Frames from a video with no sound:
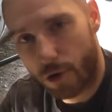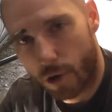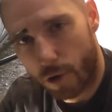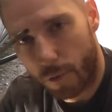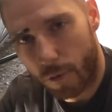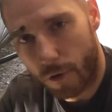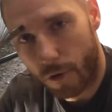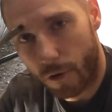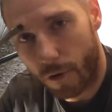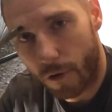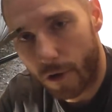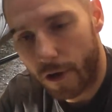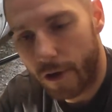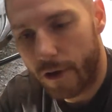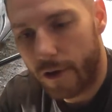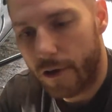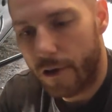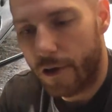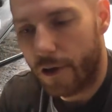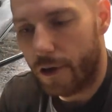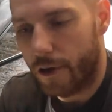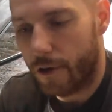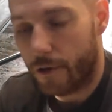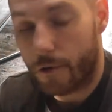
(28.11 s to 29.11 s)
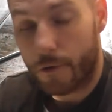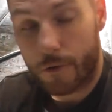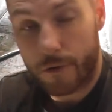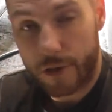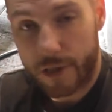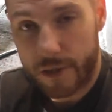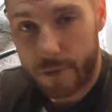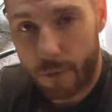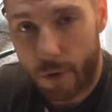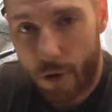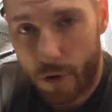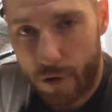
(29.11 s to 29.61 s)
normal uh, or
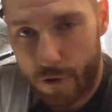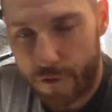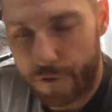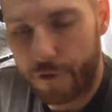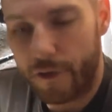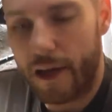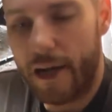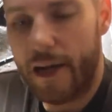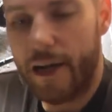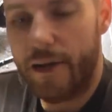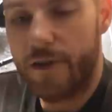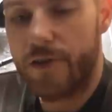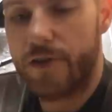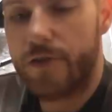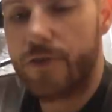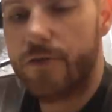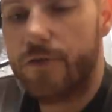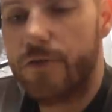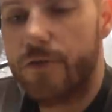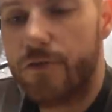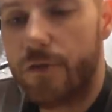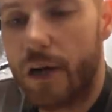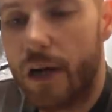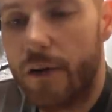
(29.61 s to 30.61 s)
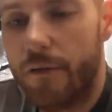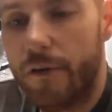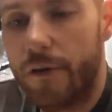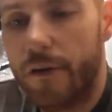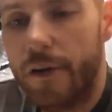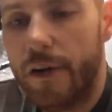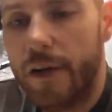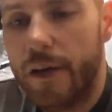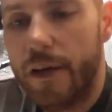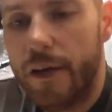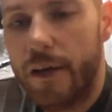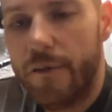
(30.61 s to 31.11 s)
smaller flathead
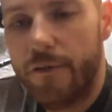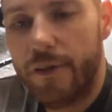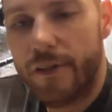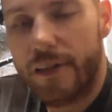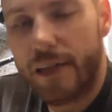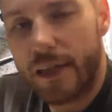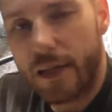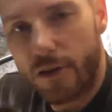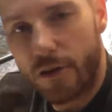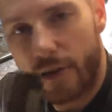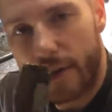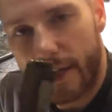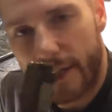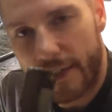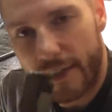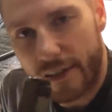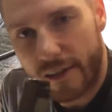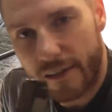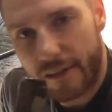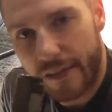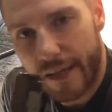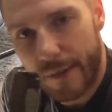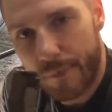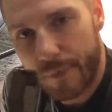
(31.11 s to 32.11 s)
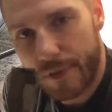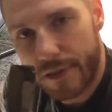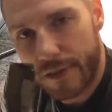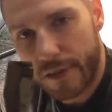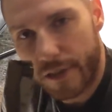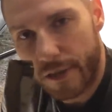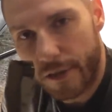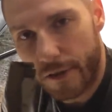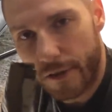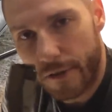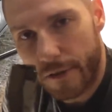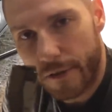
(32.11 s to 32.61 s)
screwdriver. If you take a look at the
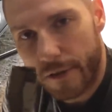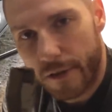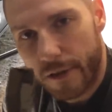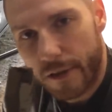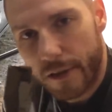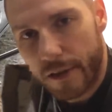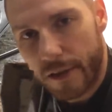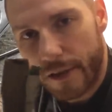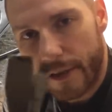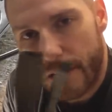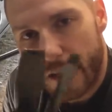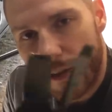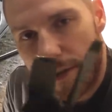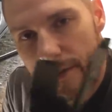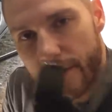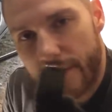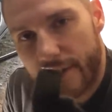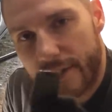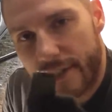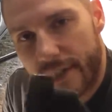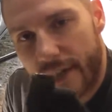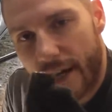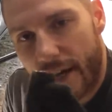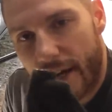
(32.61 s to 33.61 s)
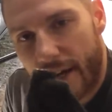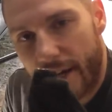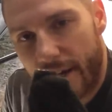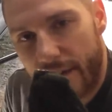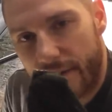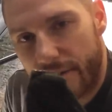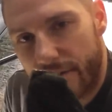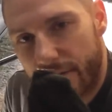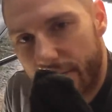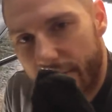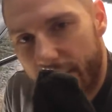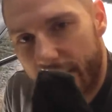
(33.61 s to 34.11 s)
tips here, this guy
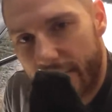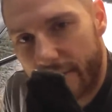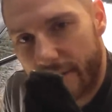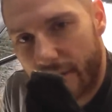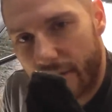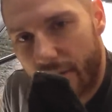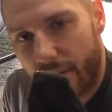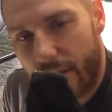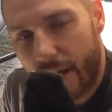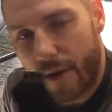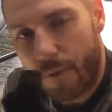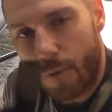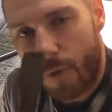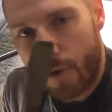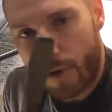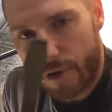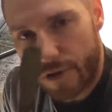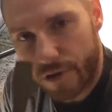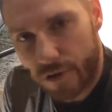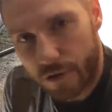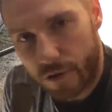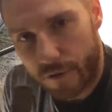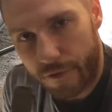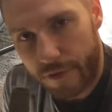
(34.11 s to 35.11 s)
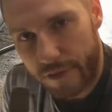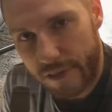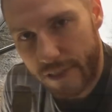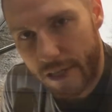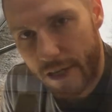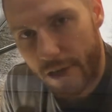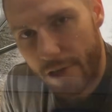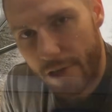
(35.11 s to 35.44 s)
just has a lot more surface